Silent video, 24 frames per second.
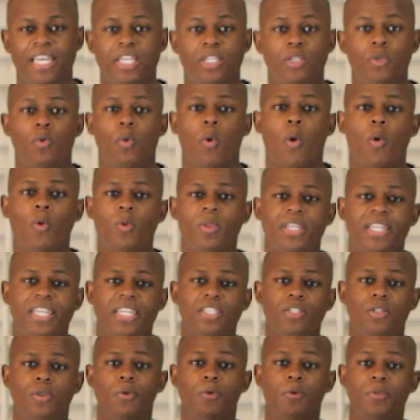you only
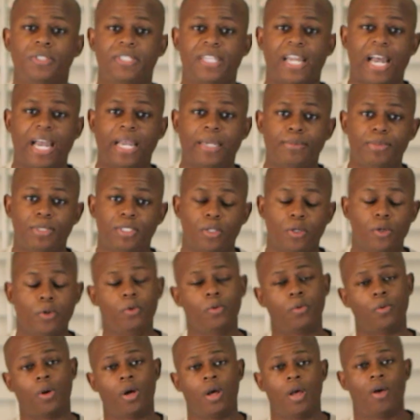can use
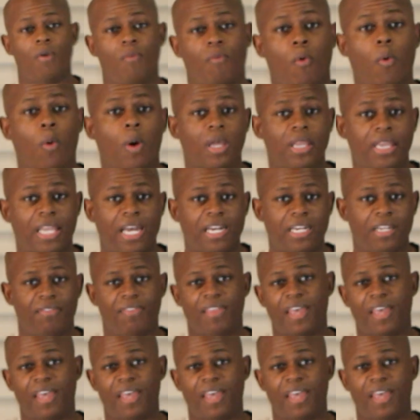×2 for a lot of